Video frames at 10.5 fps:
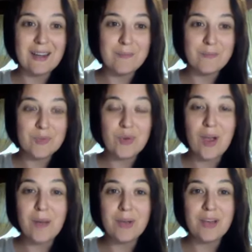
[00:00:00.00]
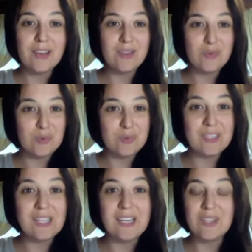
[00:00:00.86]
trauma, those
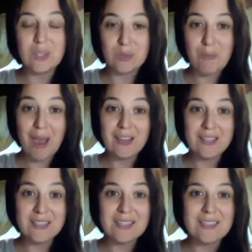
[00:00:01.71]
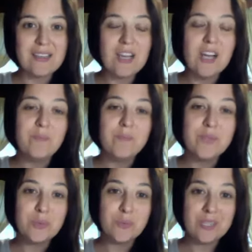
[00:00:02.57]
beliefs, those imbalances,
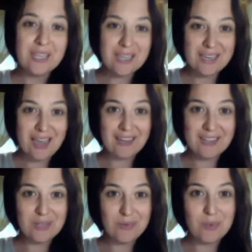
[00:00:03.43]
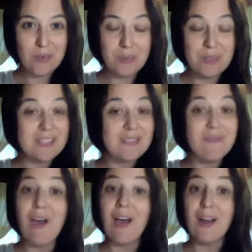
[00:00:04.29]
to really get you to a place of
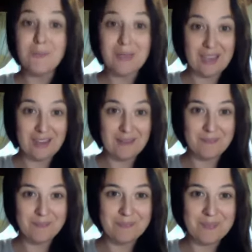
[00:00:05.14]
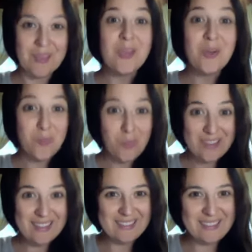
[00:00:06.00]
harmony
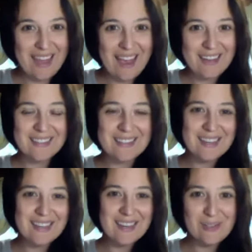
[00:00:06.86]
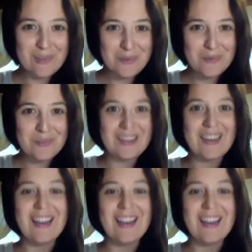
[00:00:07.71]
with, yes, gluten,